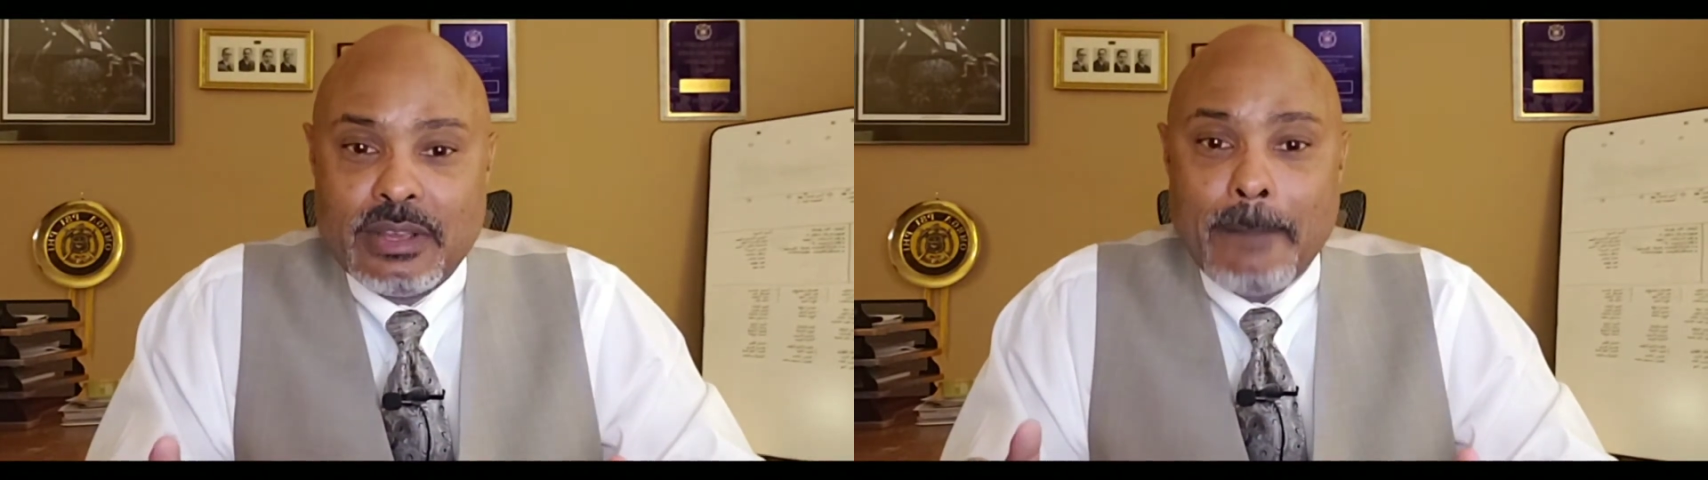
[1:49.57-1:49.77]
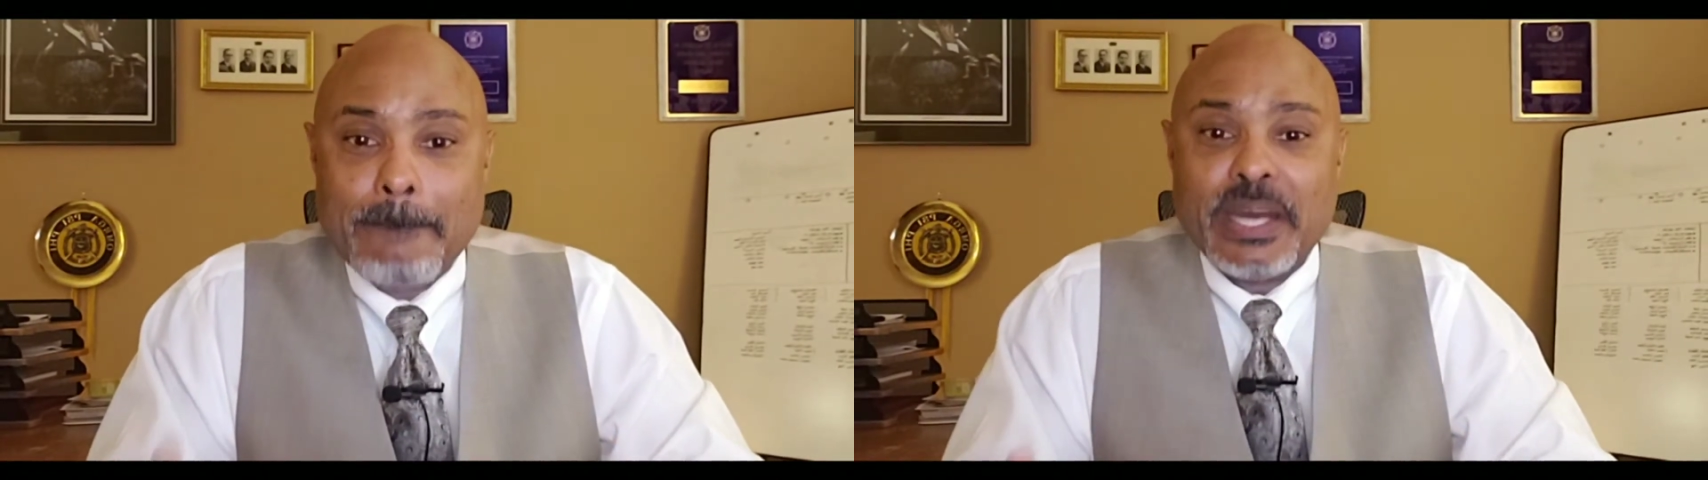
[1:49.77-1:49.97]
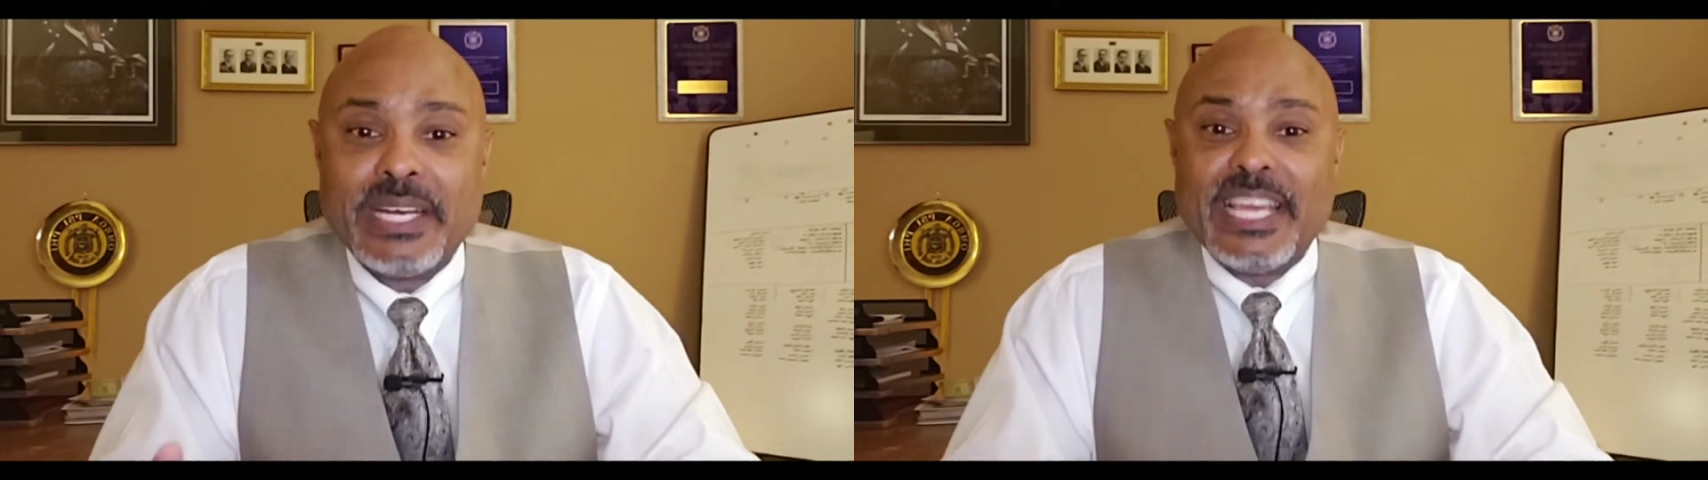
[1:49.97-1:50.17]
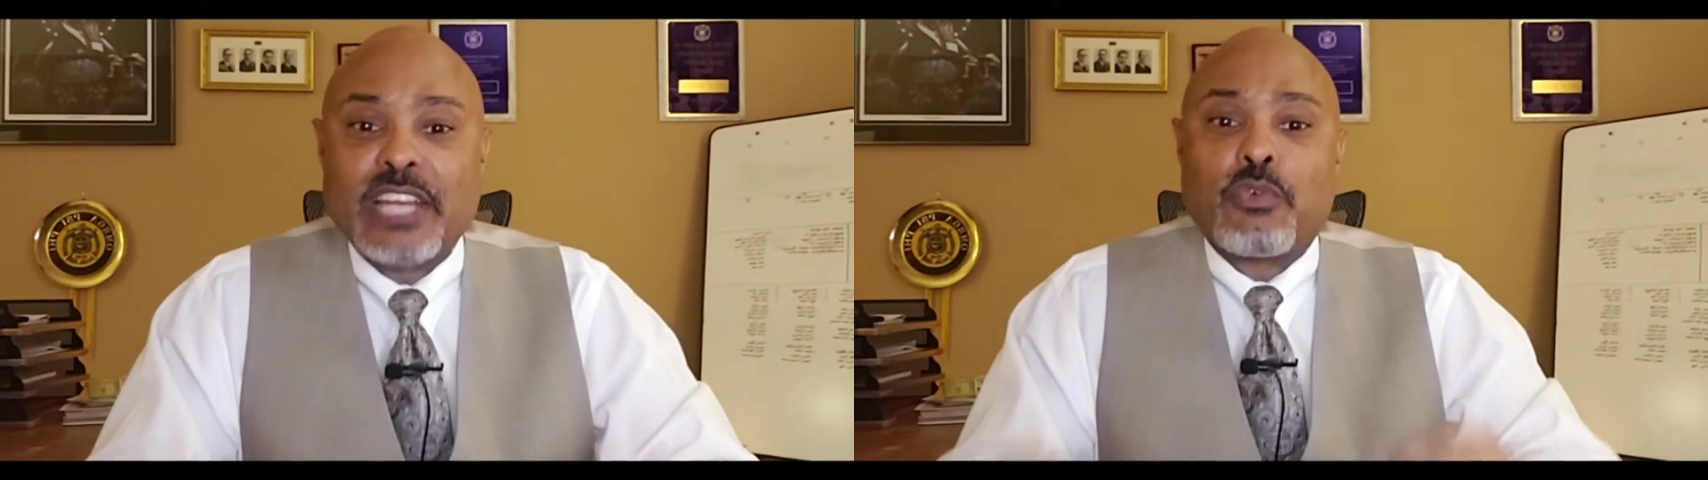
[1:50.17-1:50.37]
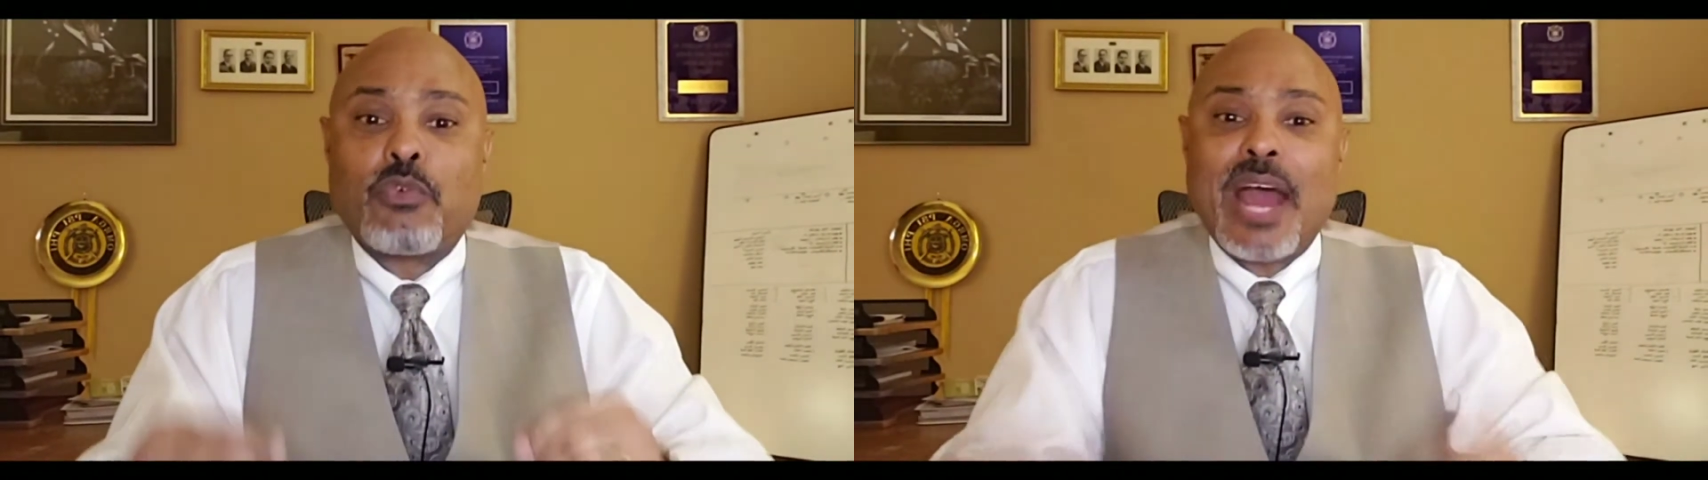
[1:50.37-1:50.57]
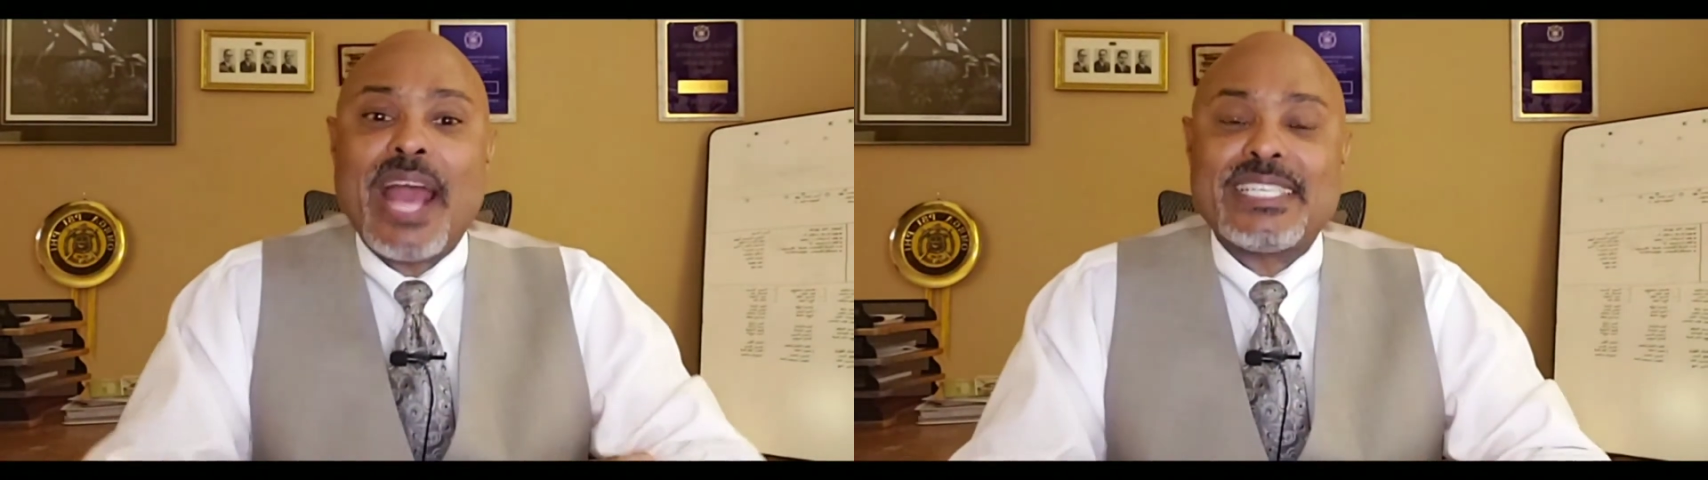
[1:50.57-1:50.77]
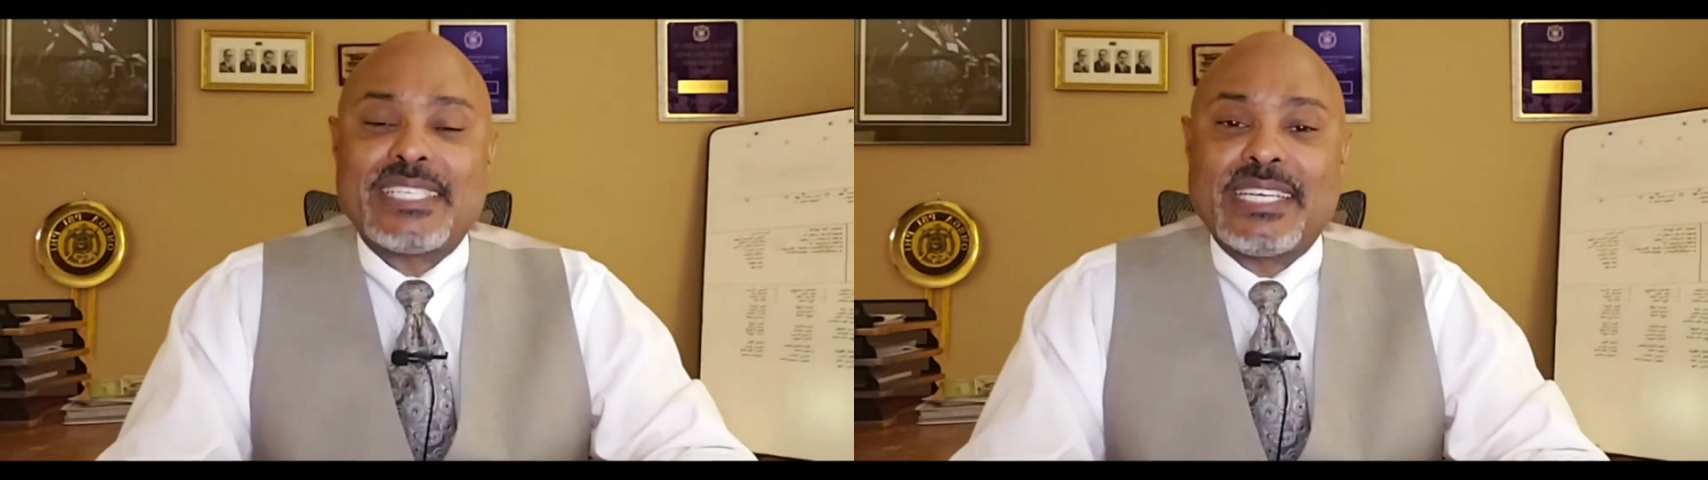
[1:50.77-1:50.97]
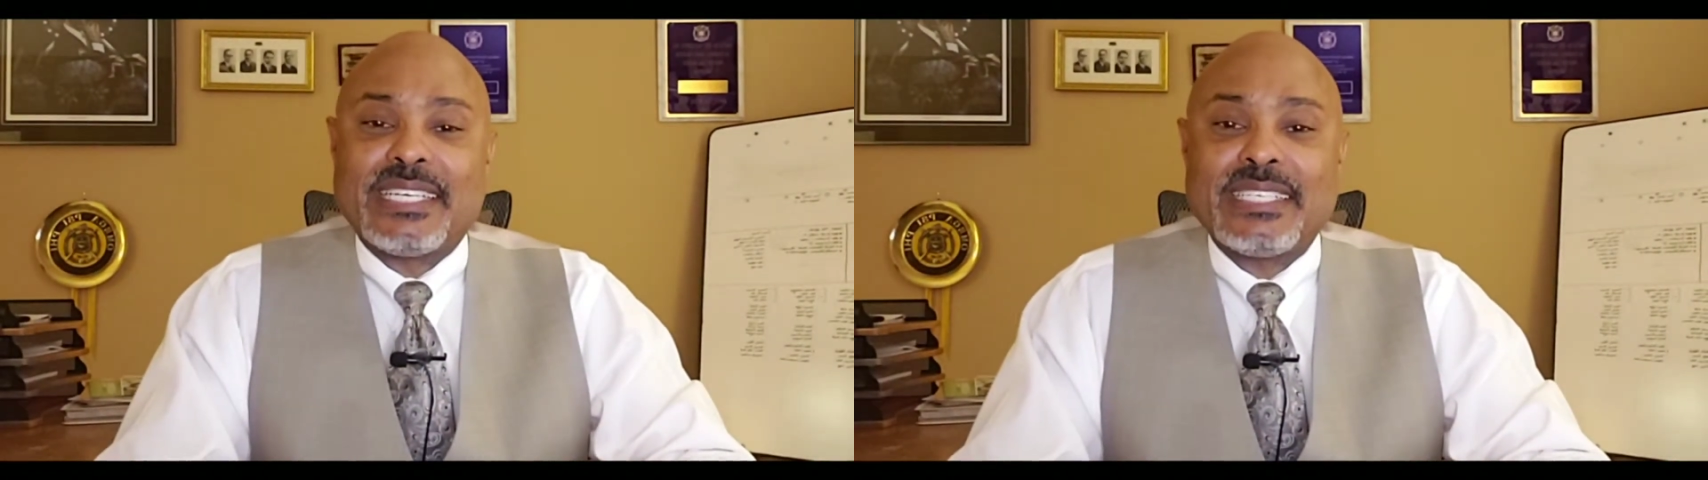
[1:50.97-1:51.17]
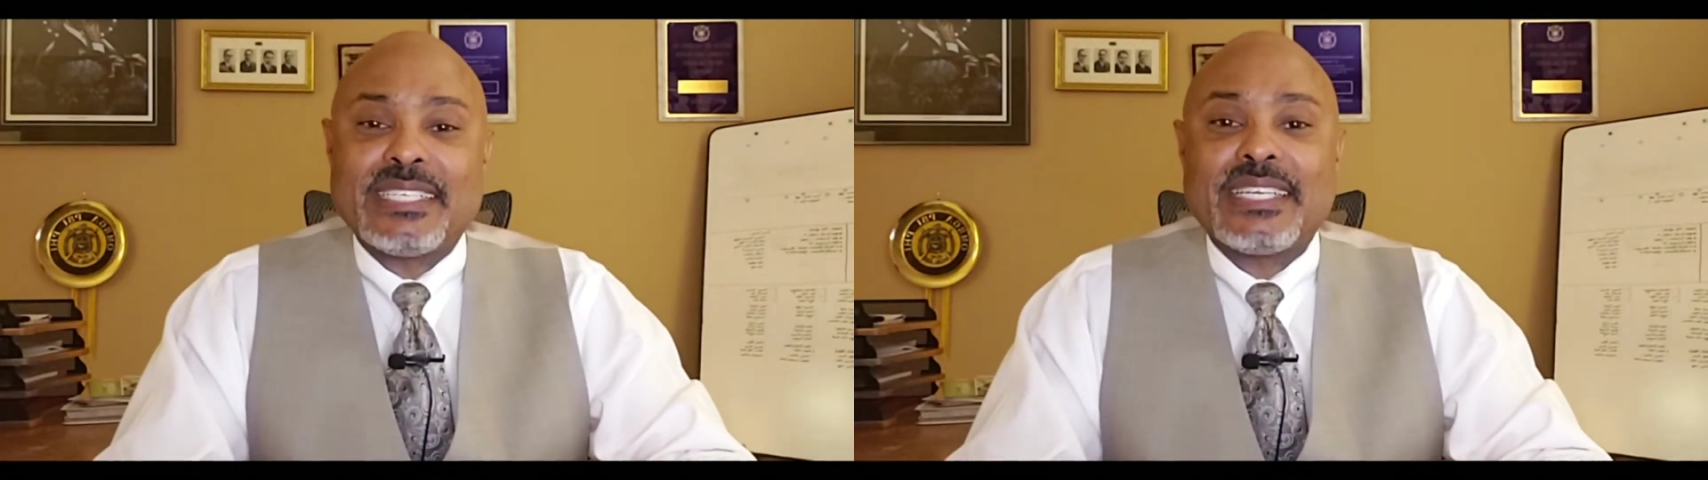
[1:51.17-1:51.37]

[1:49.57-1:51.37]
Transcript: but in rising